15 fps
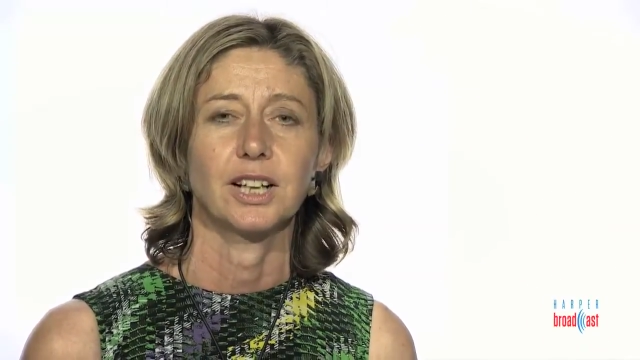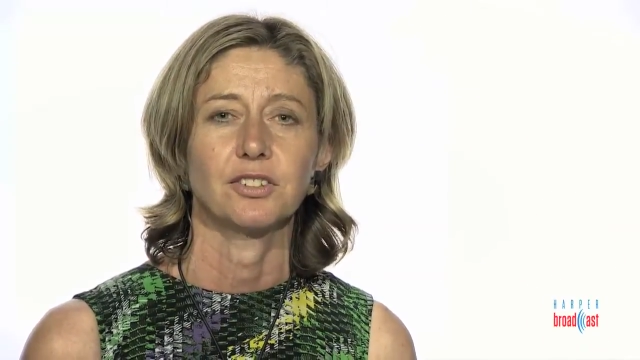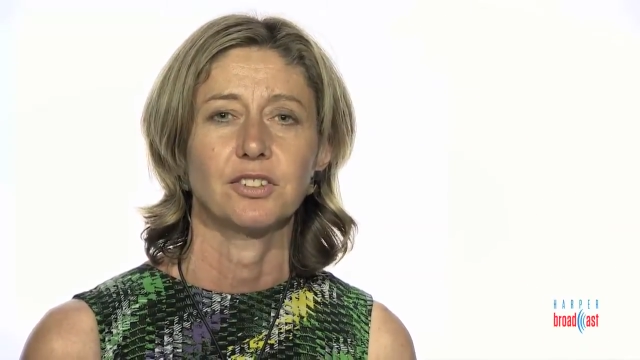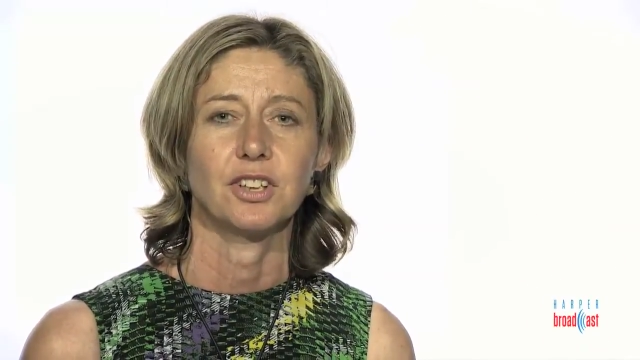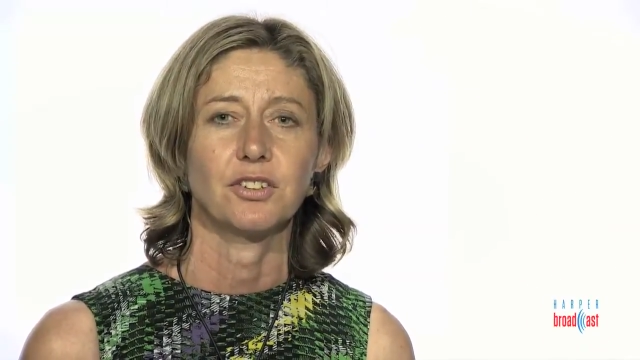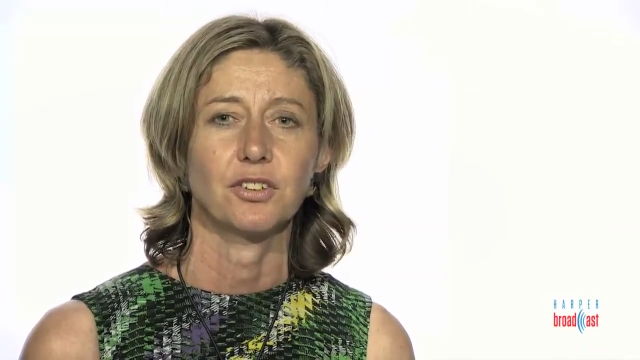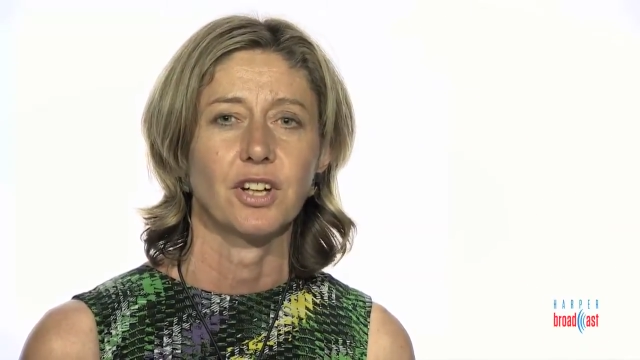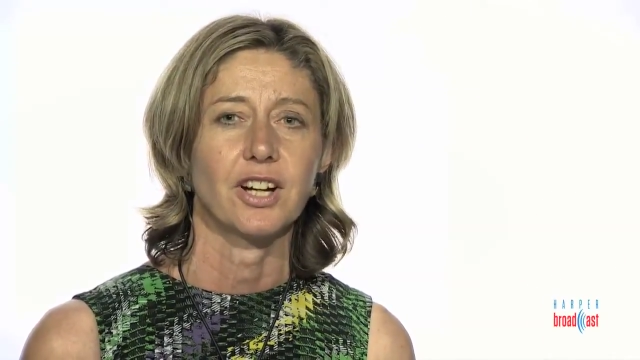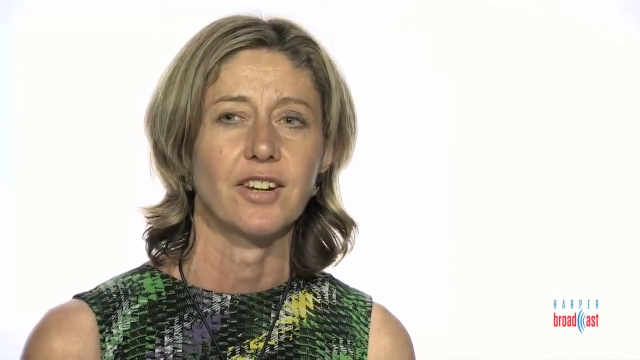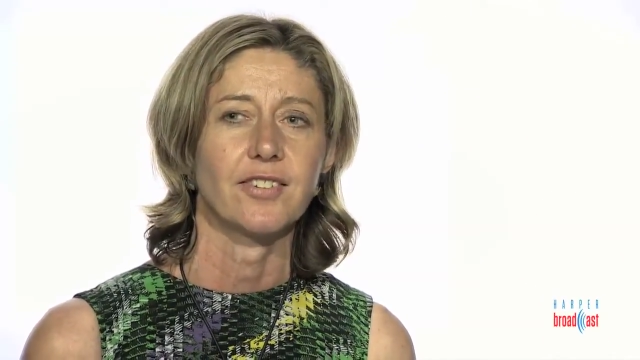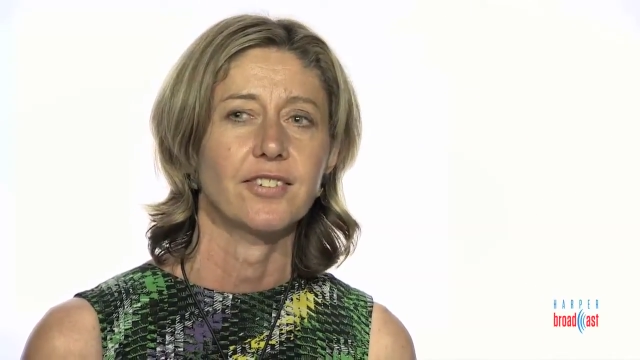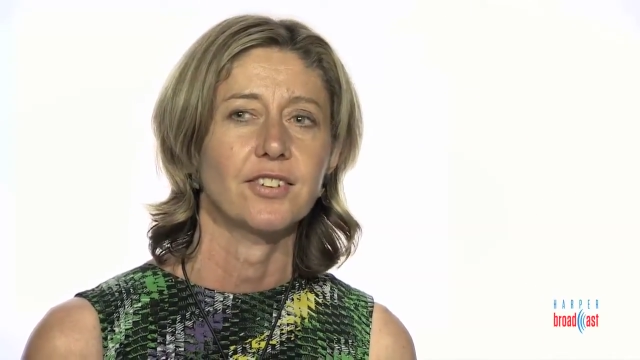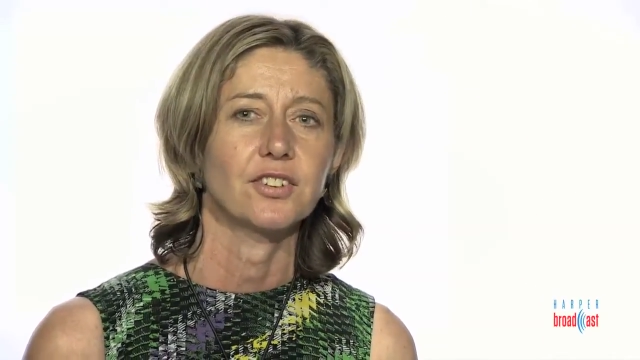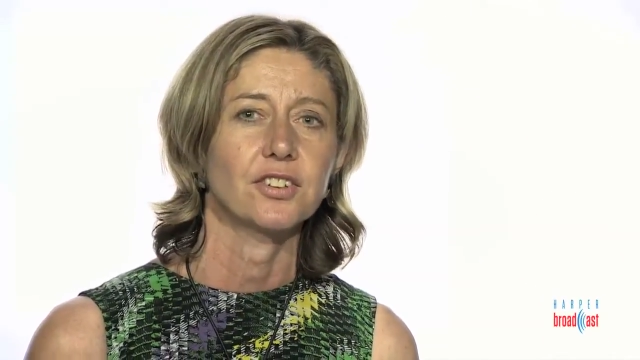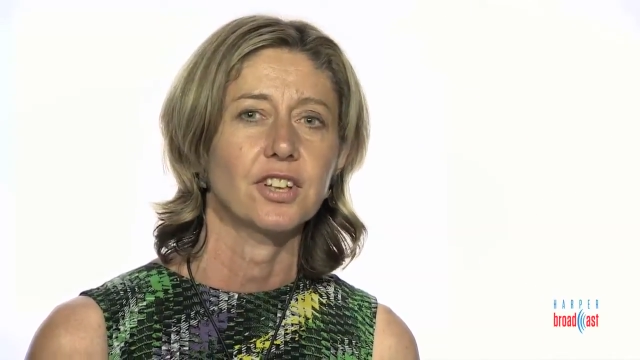and she
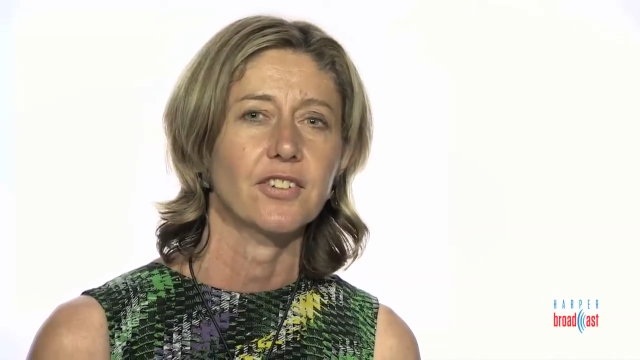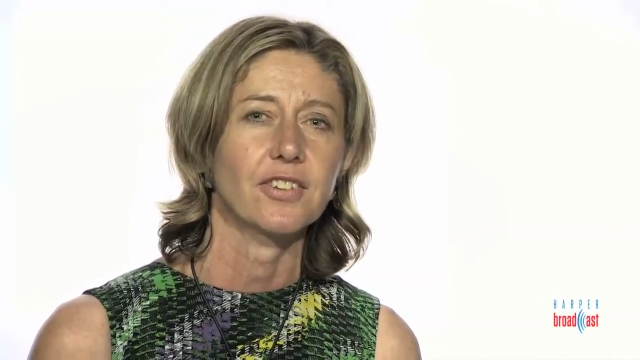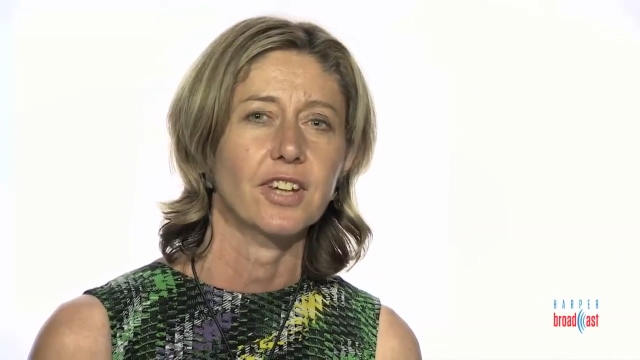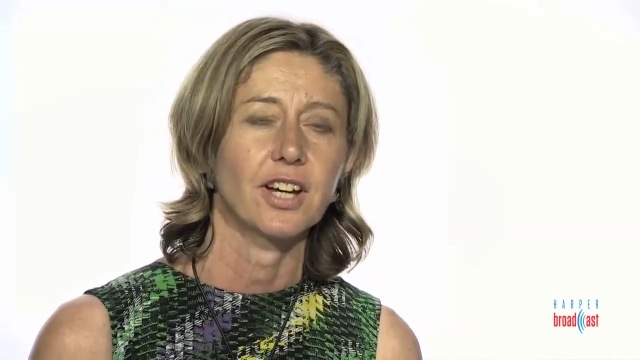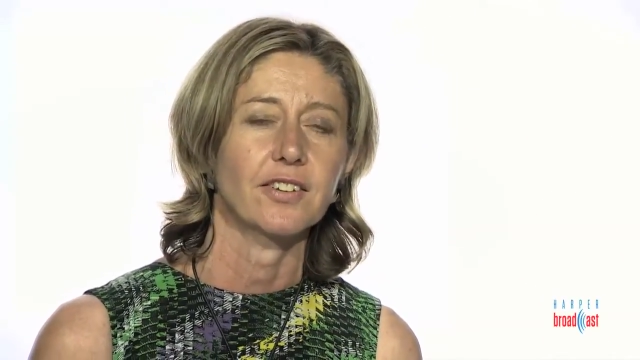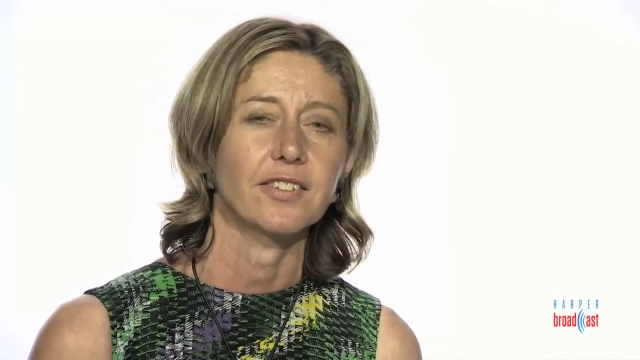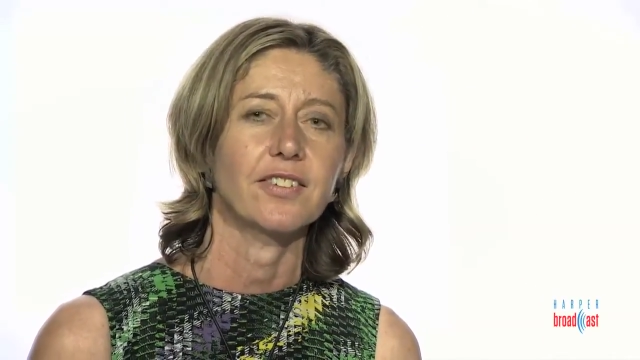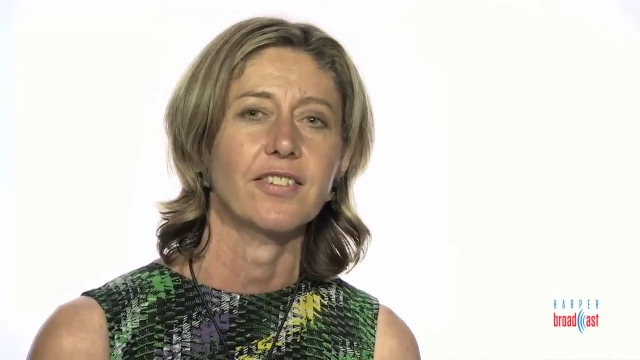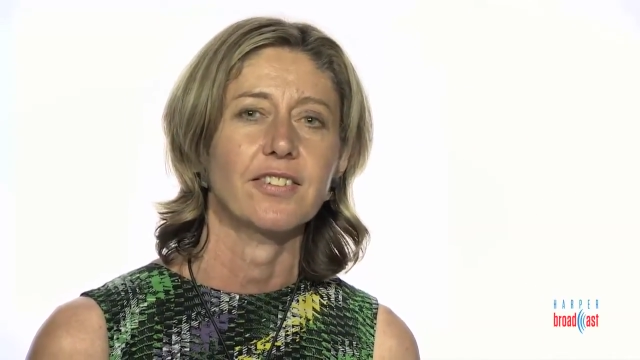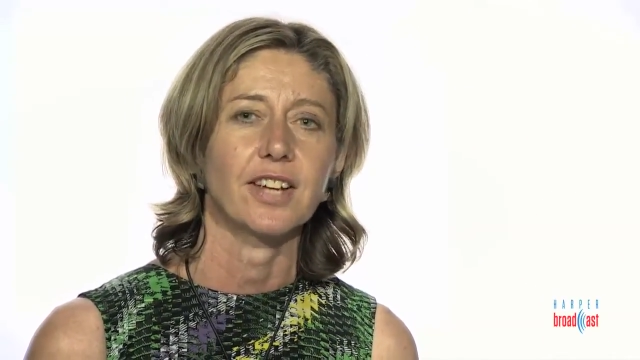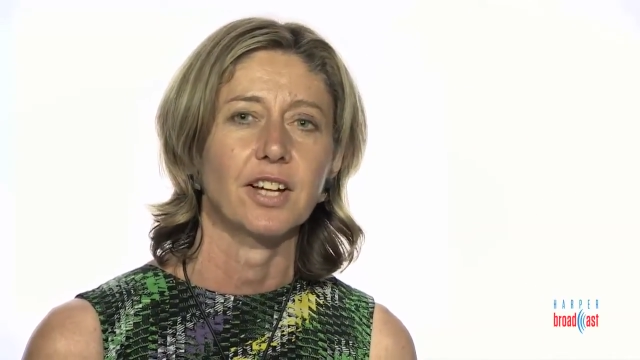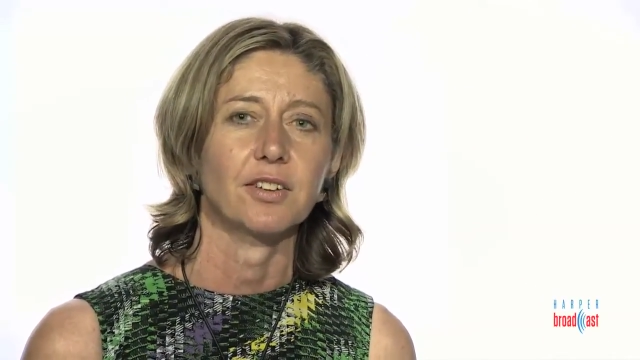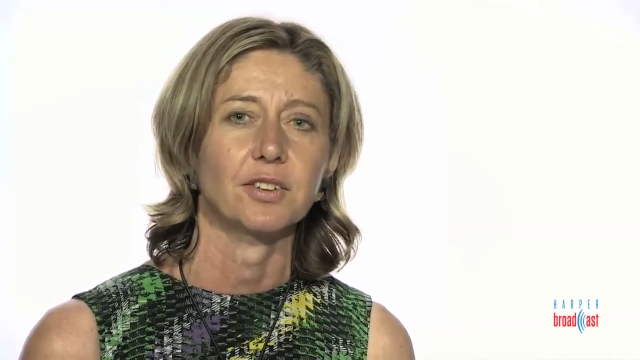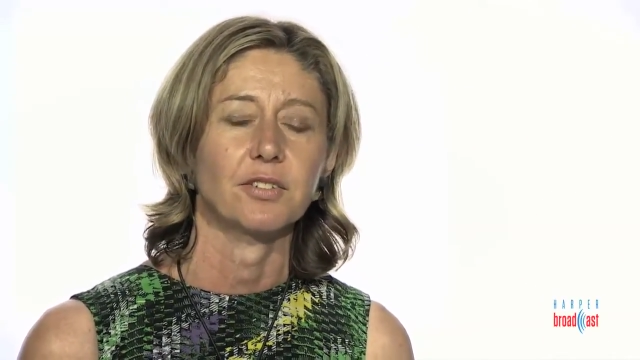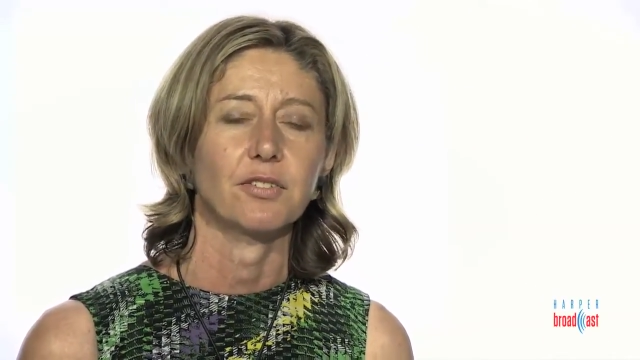tries to shut out the
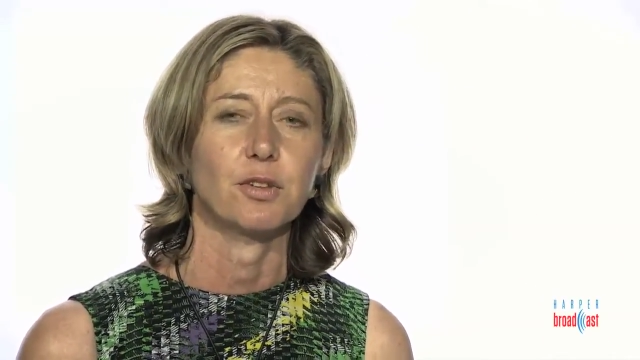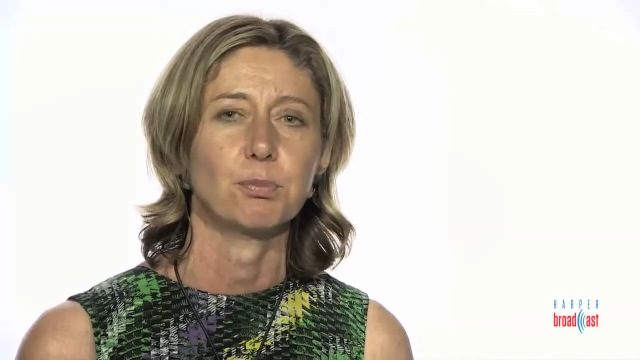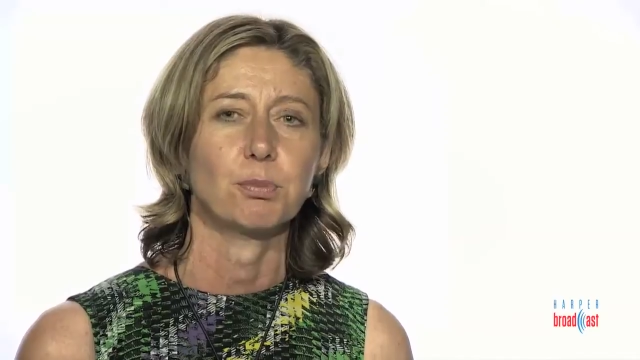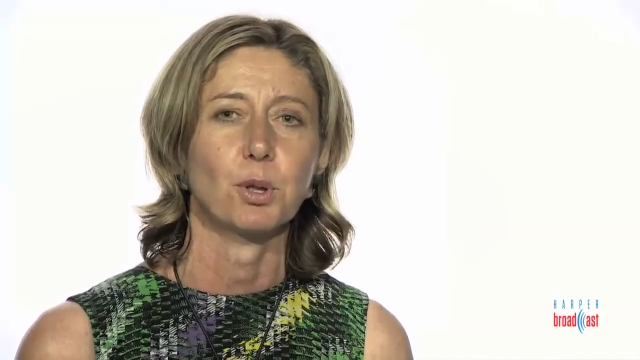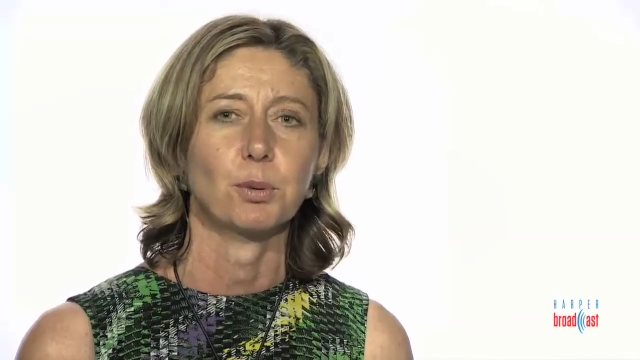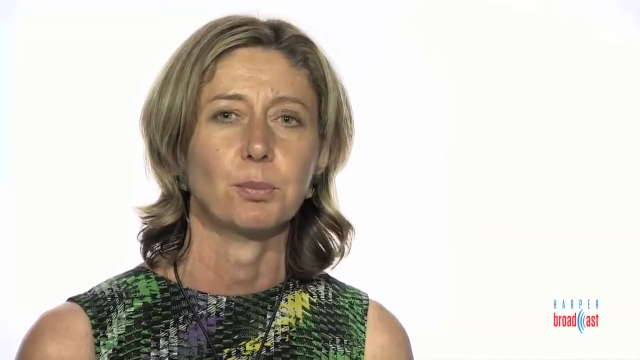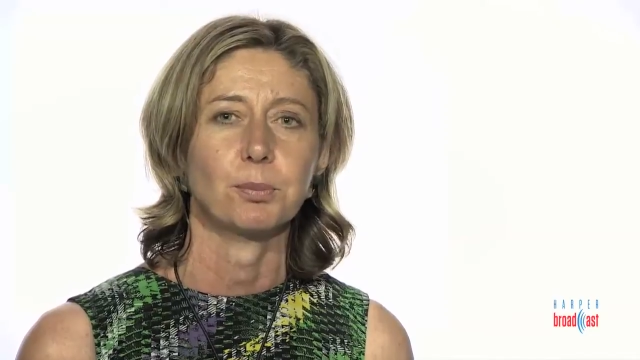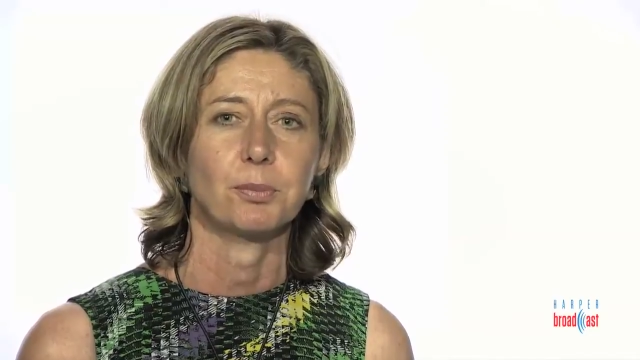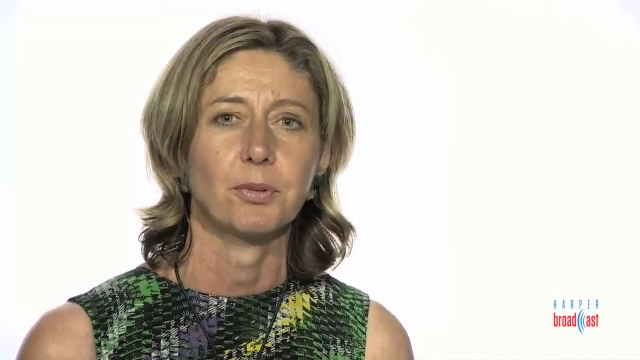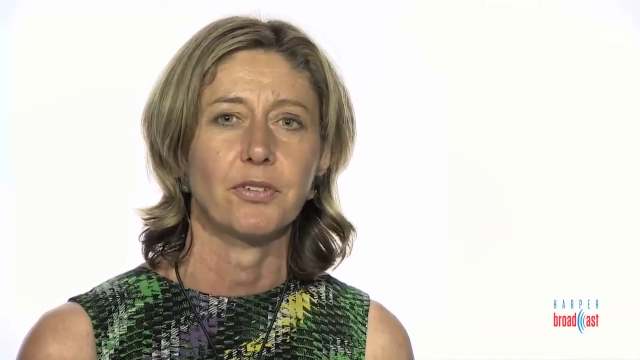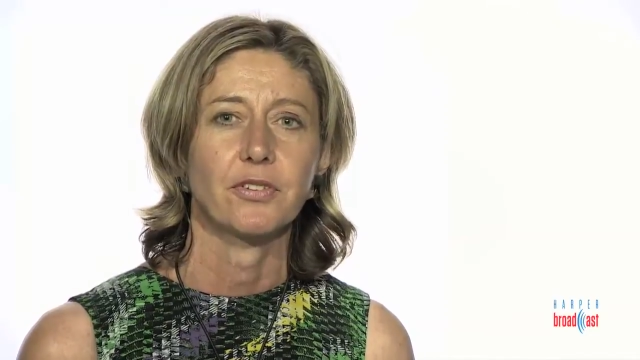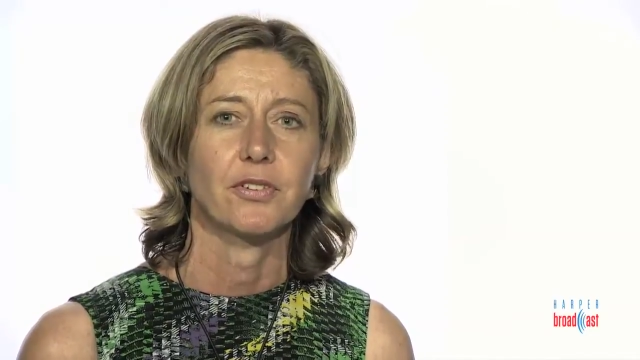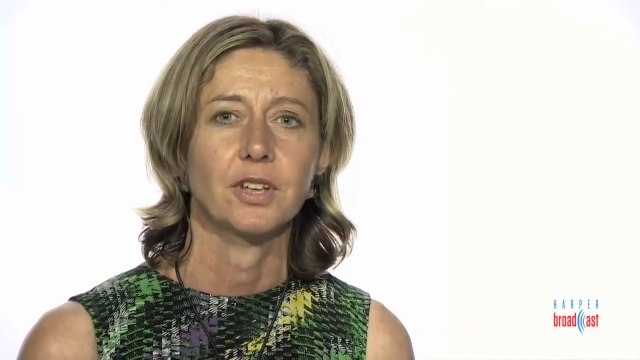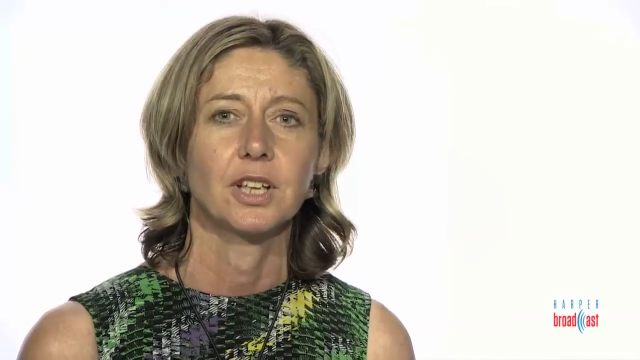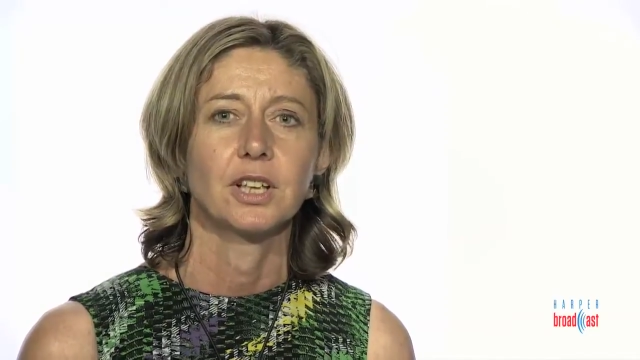sound of the bombs